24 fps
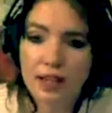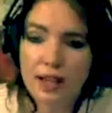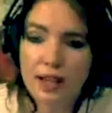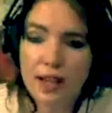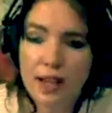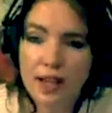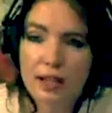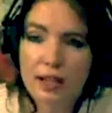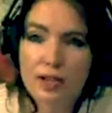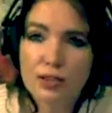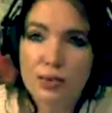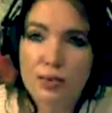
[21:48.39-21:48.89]

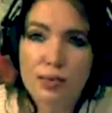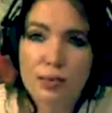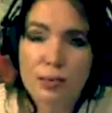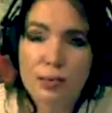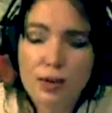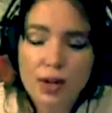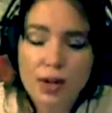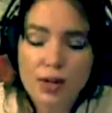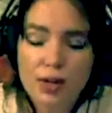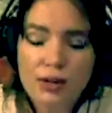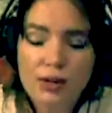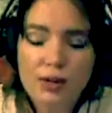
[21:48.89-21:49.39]
and to
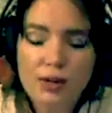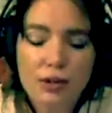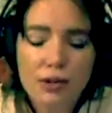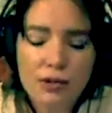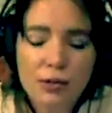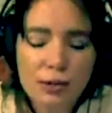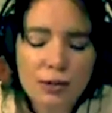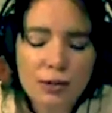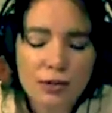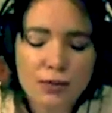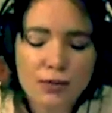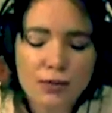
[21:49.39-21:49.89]
bring the
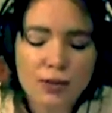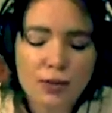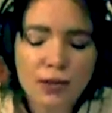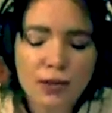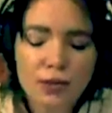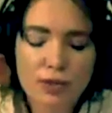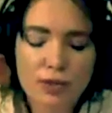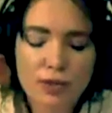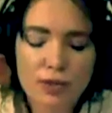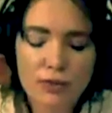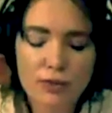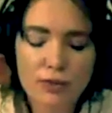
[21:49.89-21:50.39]

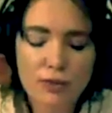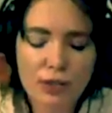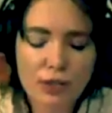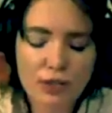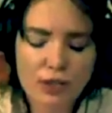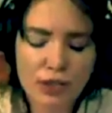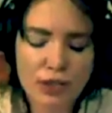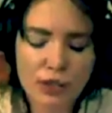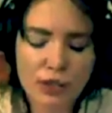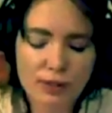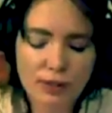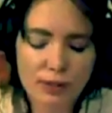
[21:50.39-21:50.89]
universal
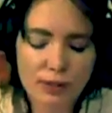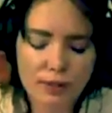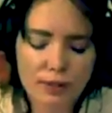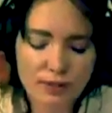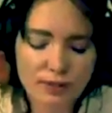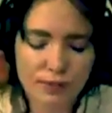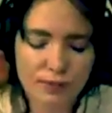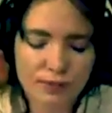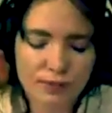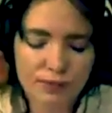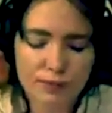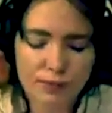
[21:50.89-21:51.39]
vision,
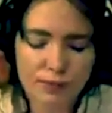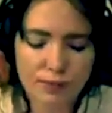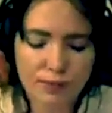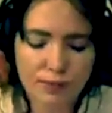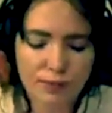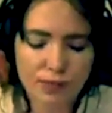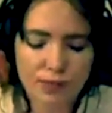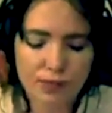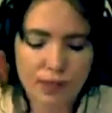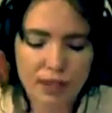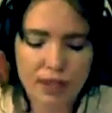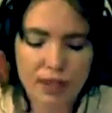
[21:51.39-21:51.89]

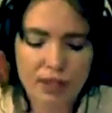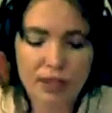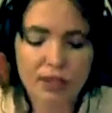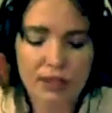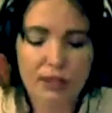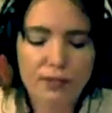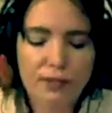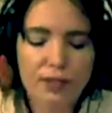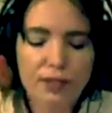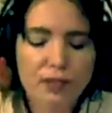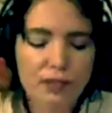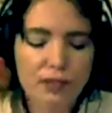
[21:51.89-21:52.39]
the
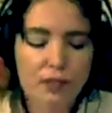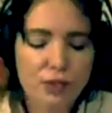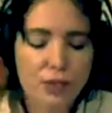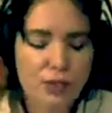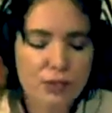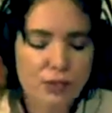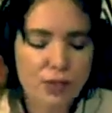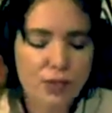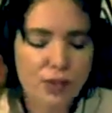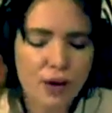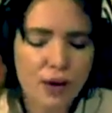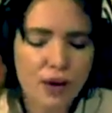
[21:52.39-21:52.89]
vision of
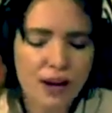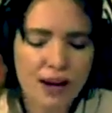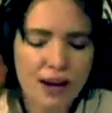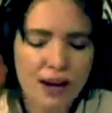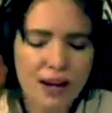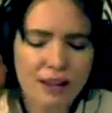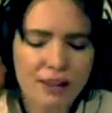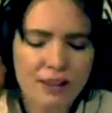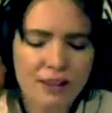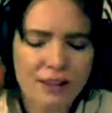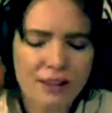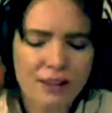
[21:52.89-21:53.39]
your
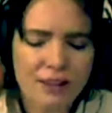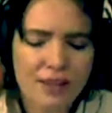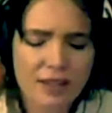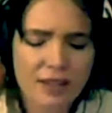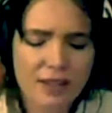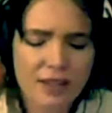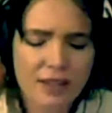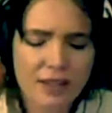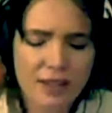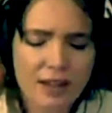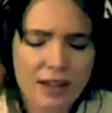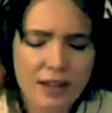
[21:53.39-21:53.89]
heart,
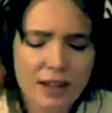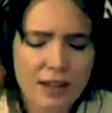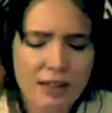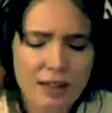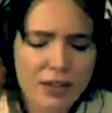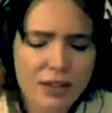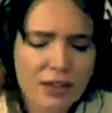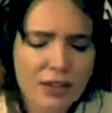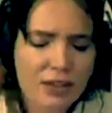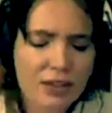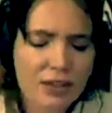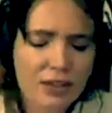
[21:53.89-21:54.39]
the
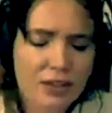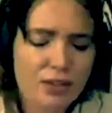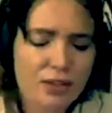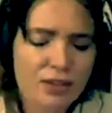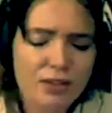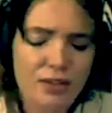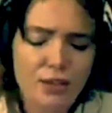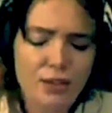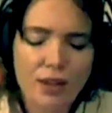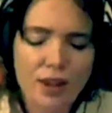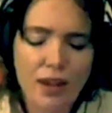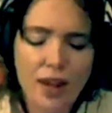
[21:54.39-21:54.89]
vision of
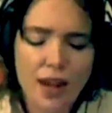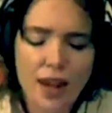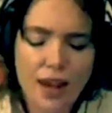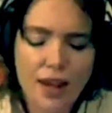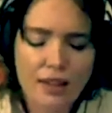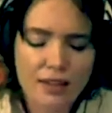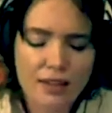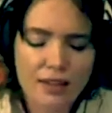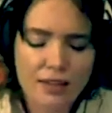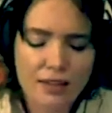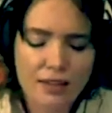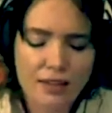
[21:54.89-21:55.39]
your
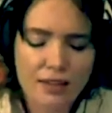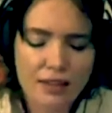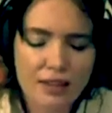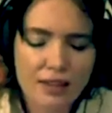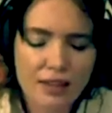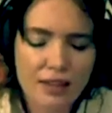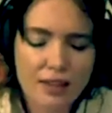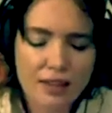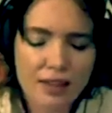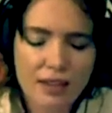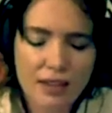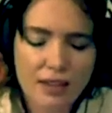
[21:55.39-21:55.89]
light,
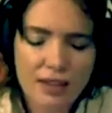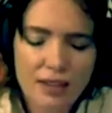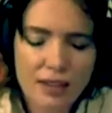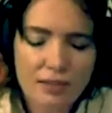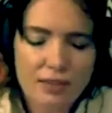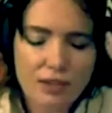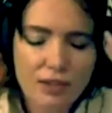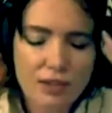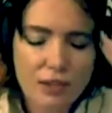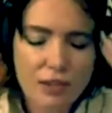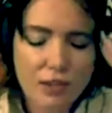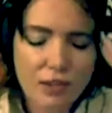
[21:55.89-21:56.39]
the
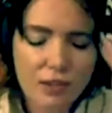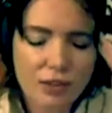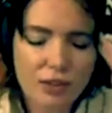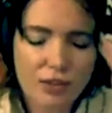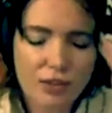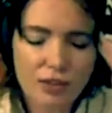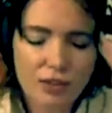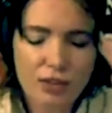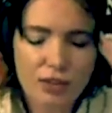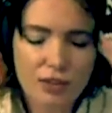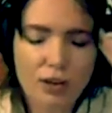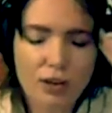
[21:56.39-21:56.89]
vision
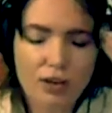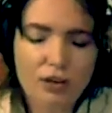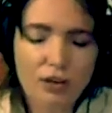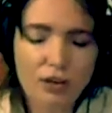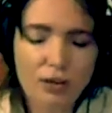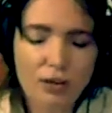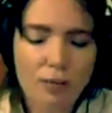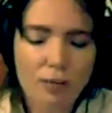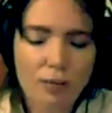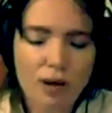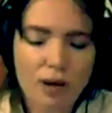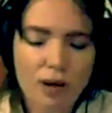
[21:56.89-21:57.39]
of your
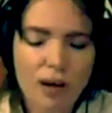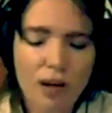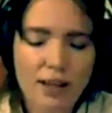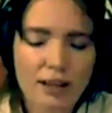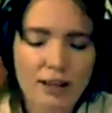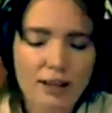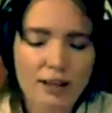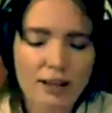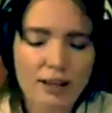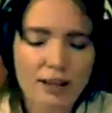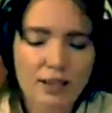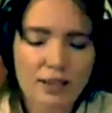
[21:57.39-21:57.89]

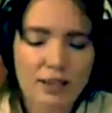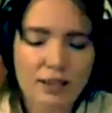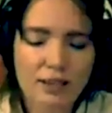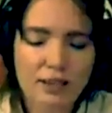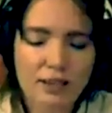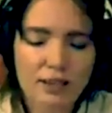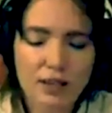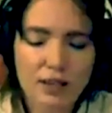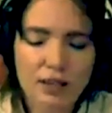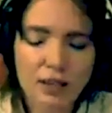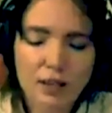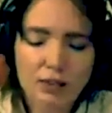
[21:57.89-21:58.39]
mind,
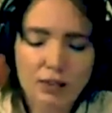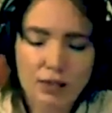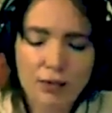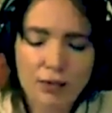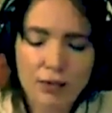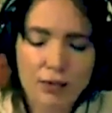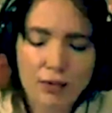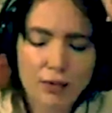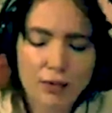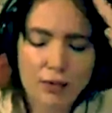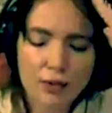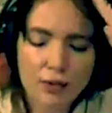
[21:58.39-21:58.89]

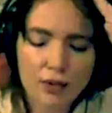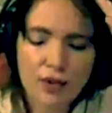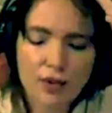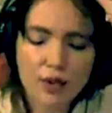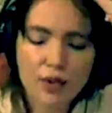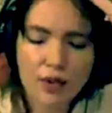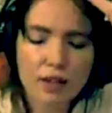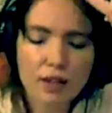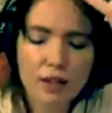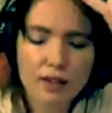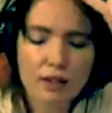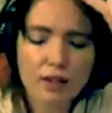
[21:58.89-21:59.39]
through
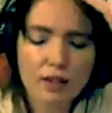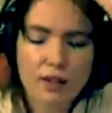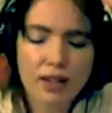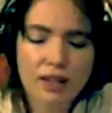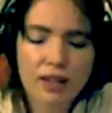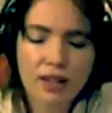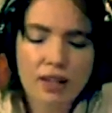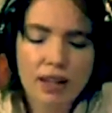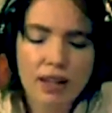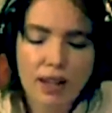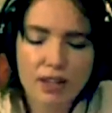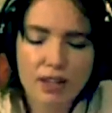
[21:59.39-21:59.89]
the
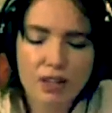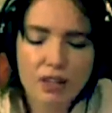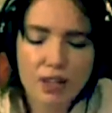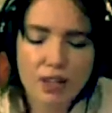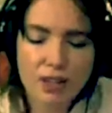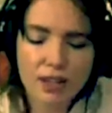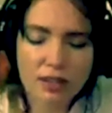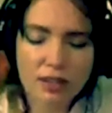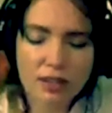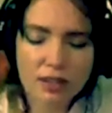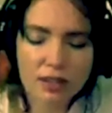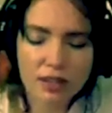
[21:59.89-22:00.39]

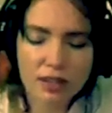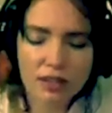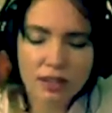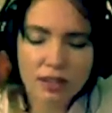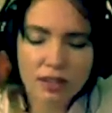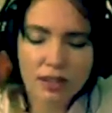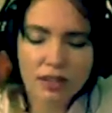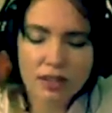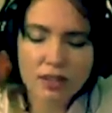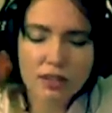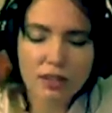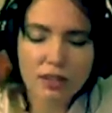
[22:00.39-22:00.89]
connection,
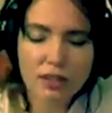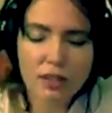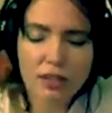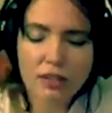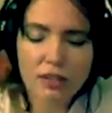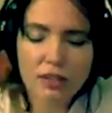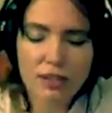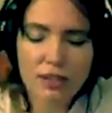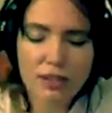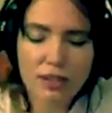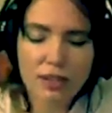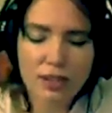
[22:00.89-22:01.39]

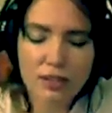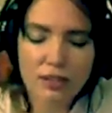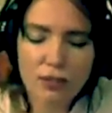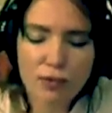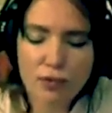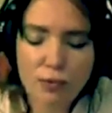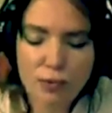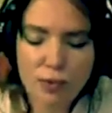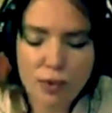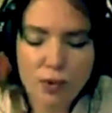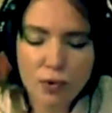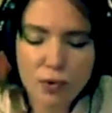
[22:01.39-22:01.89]
through
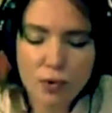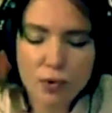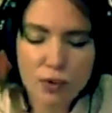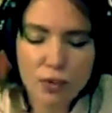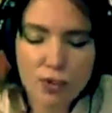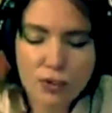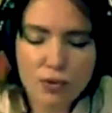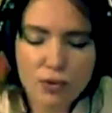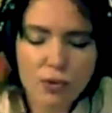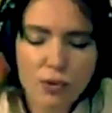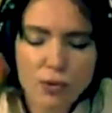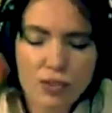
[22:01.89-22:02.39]
pure
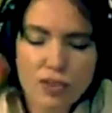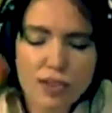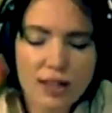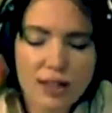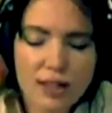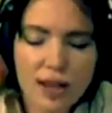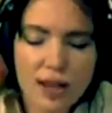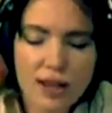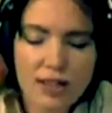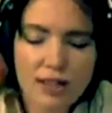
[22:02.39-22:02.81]
source light,